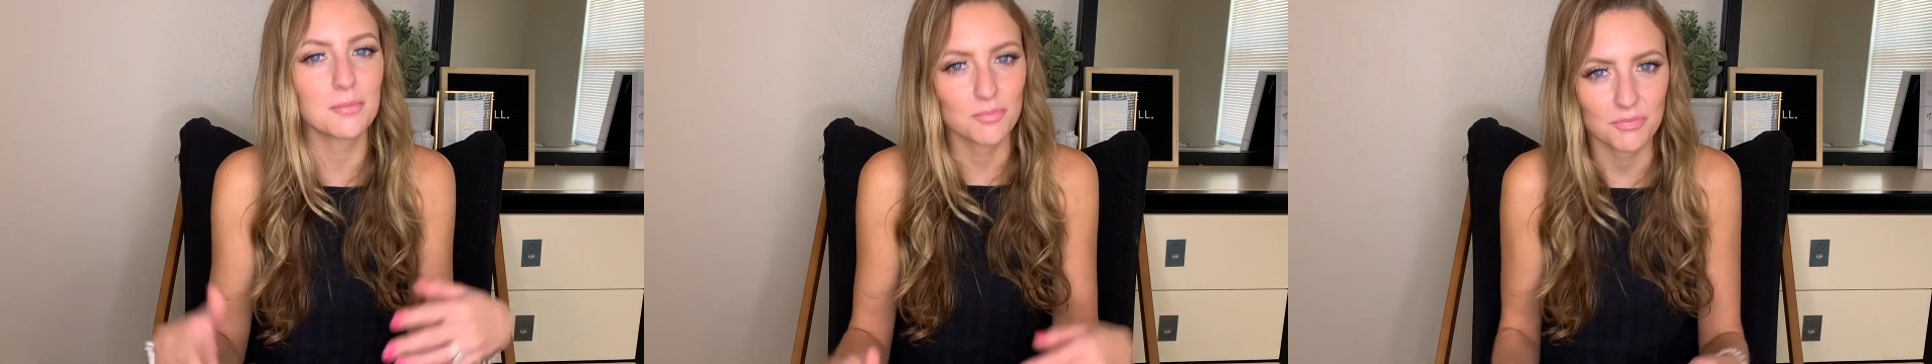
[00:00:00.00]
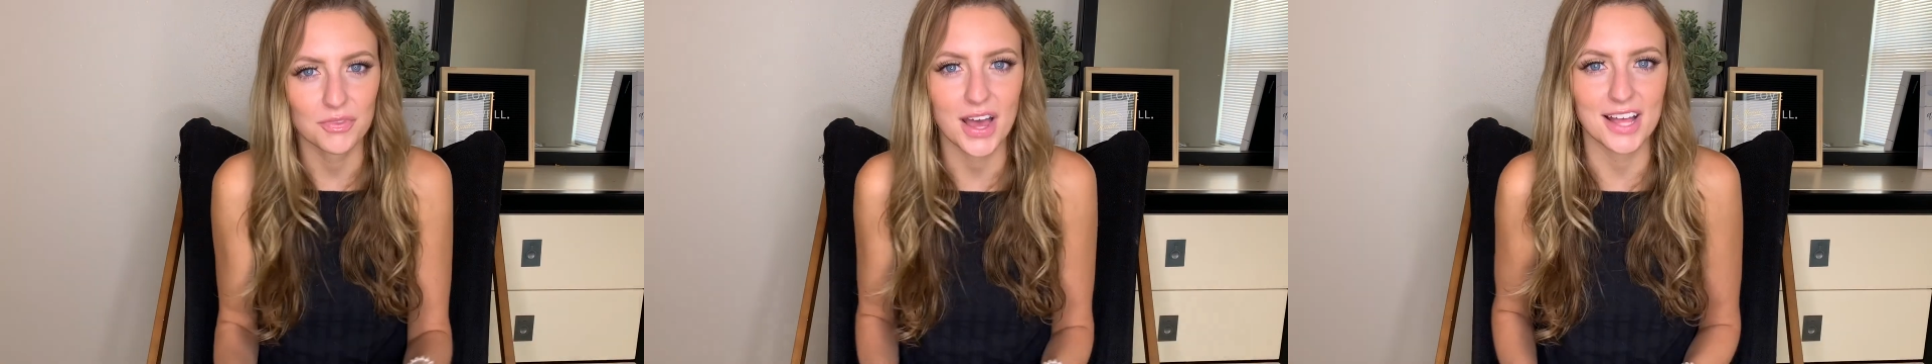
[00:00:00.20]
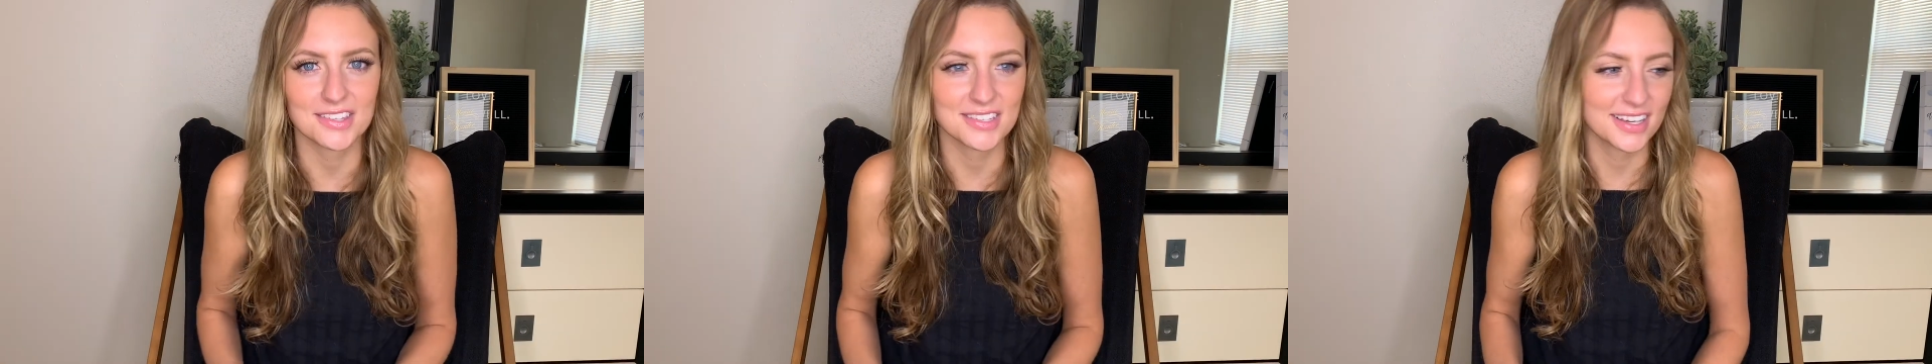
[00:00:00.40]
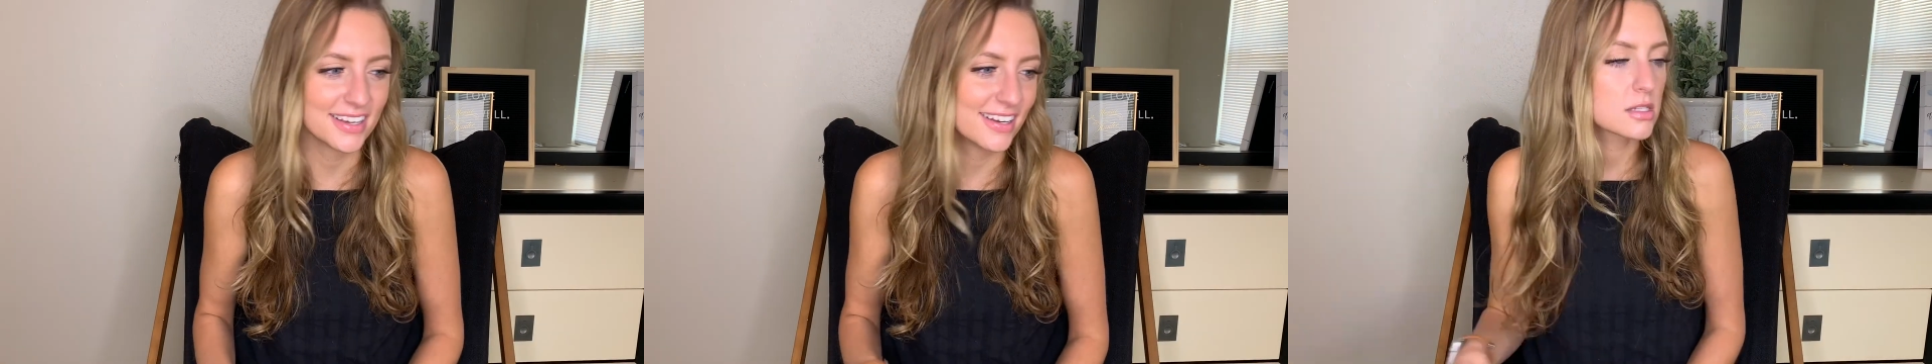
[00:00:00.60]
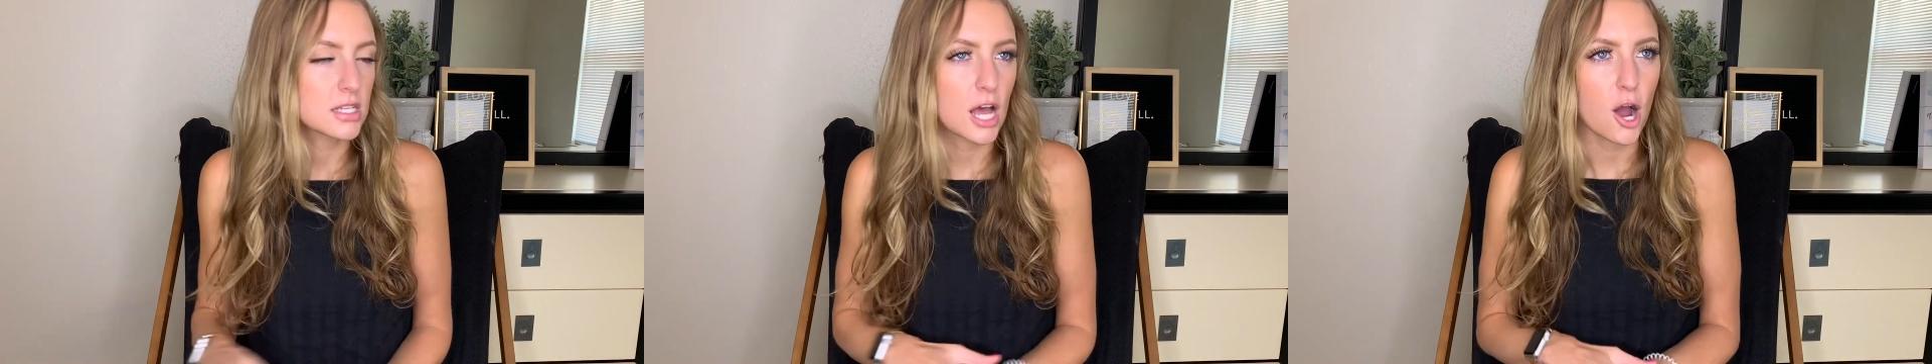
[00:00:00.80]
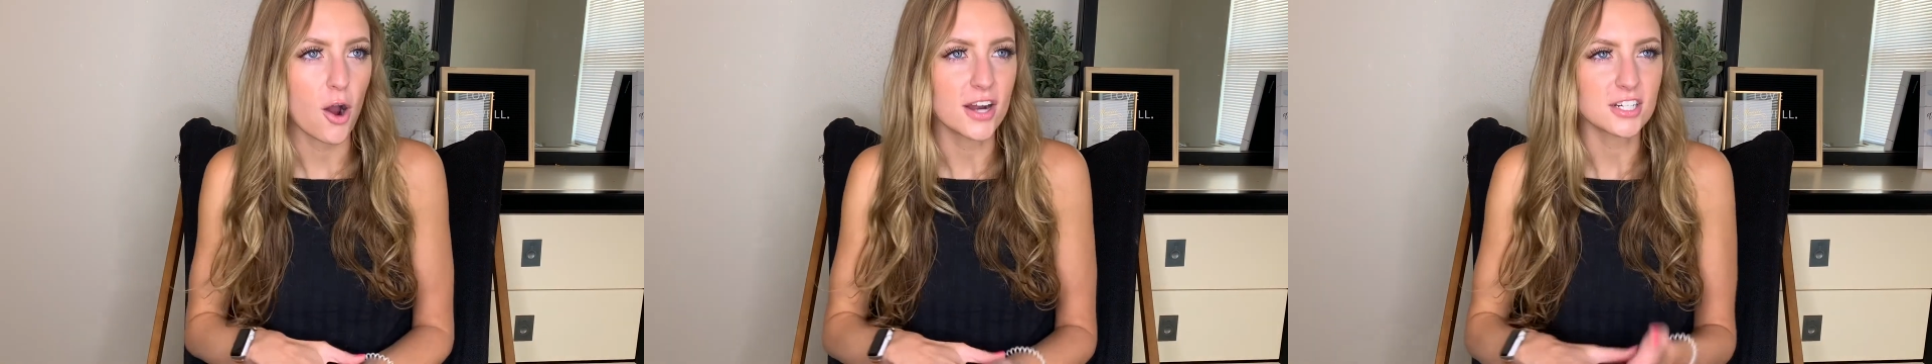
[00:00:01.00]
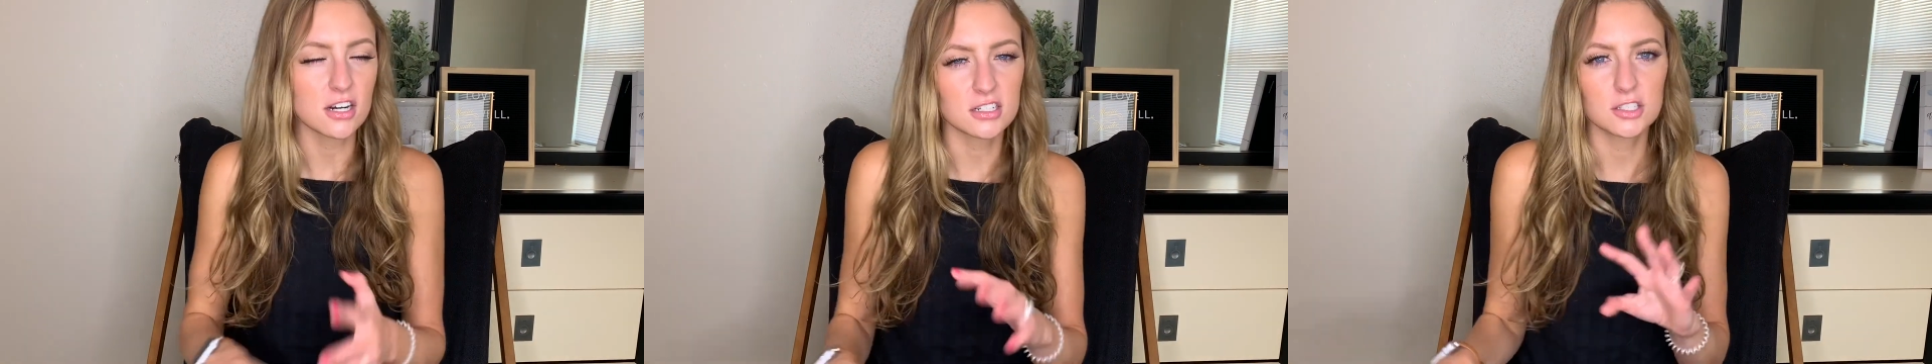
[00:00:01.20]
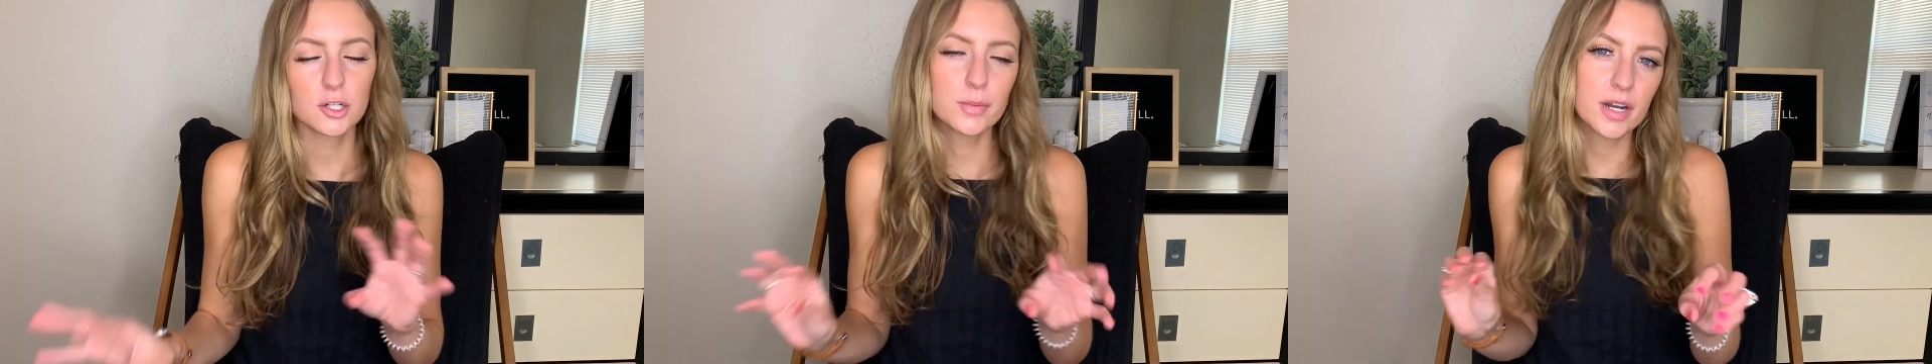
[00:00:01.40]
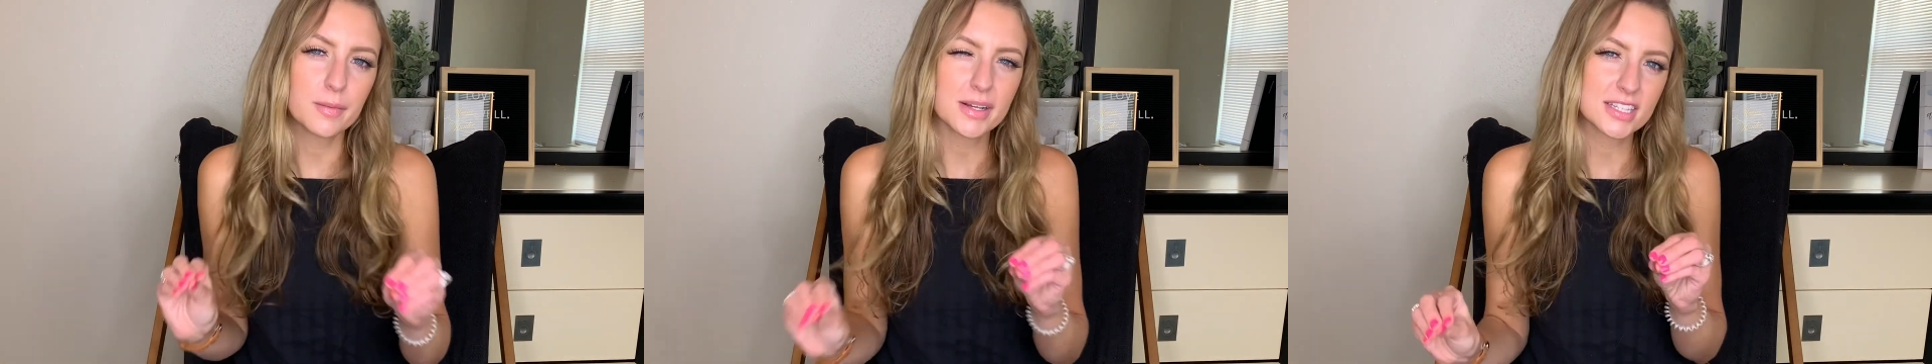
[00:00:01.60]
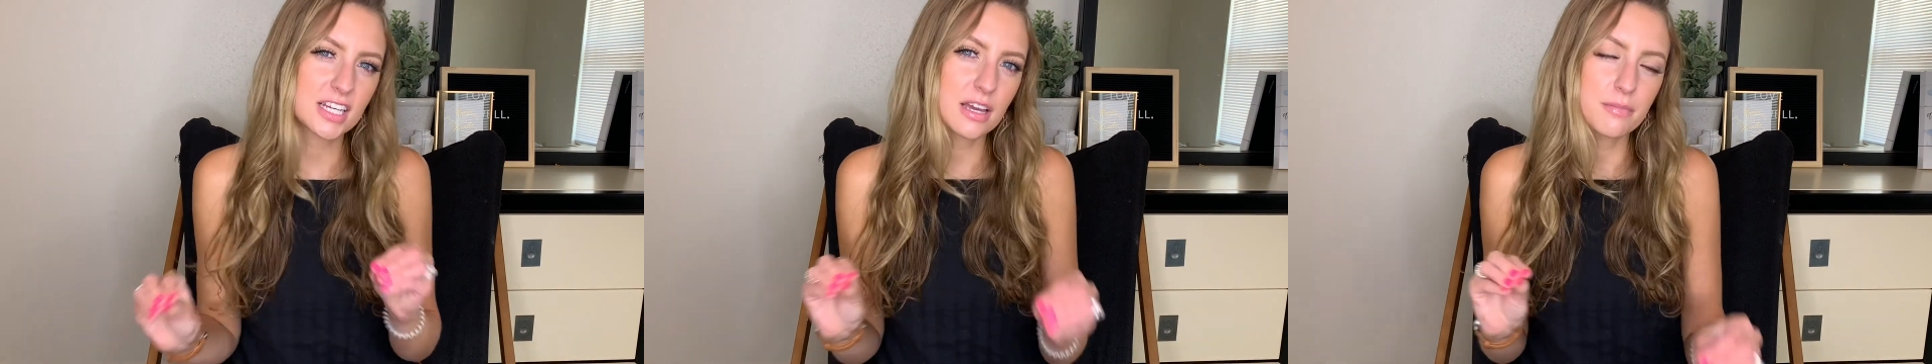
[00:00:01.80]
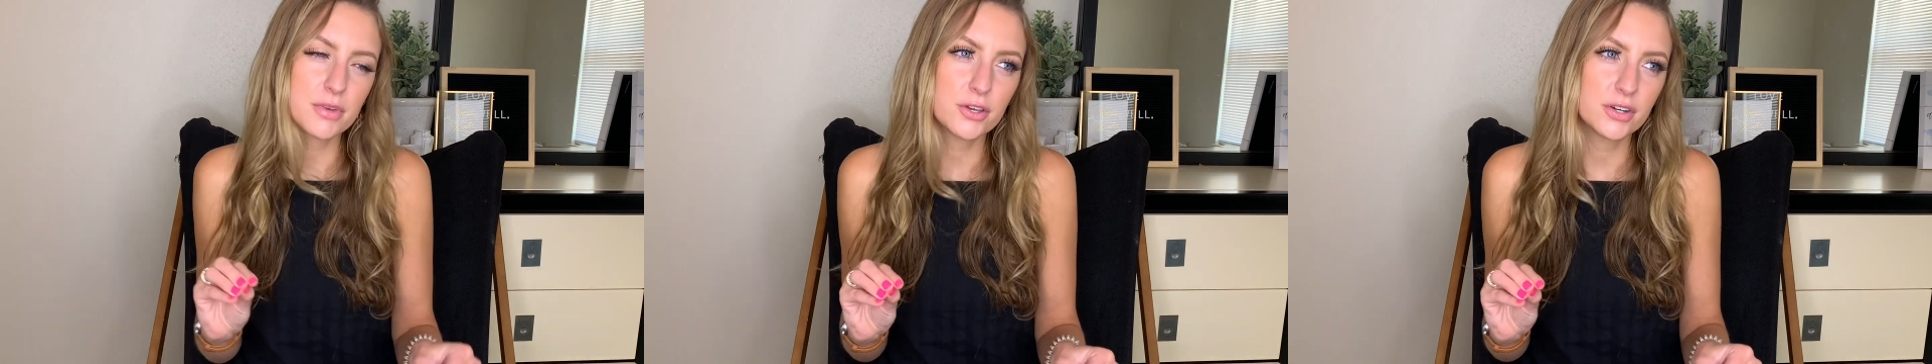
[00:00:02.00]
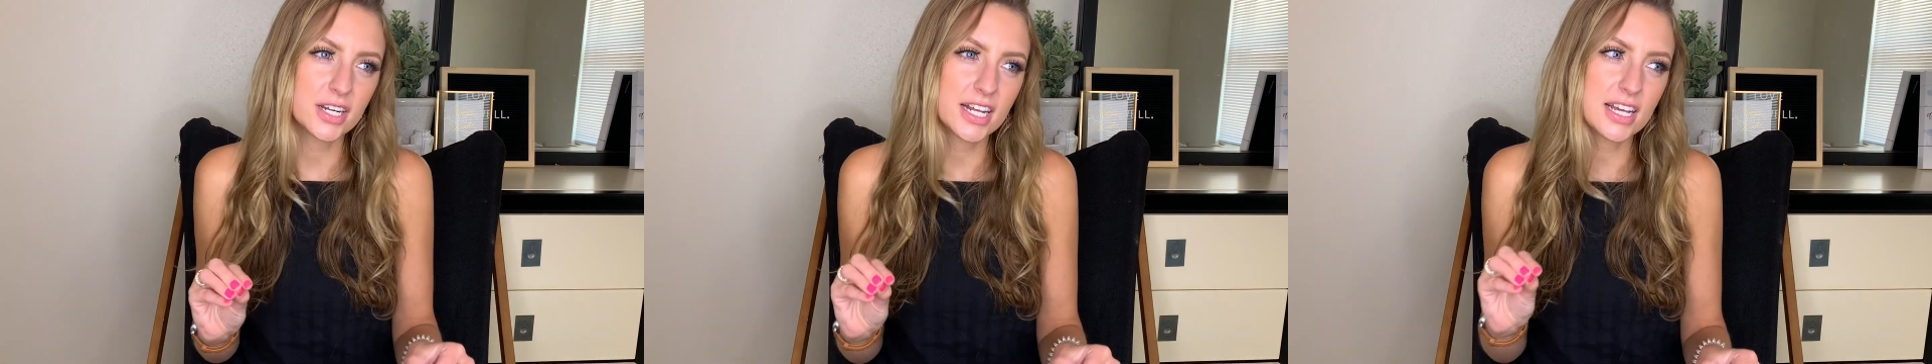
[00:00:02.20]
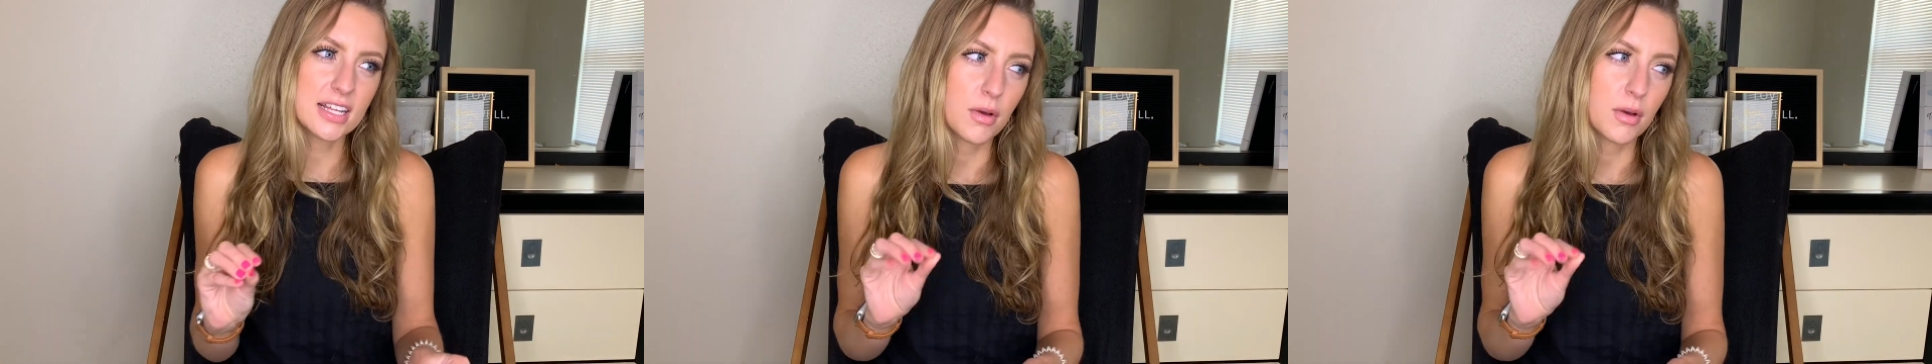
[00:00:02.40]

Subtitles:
That's it. So I talked a little bit about the community,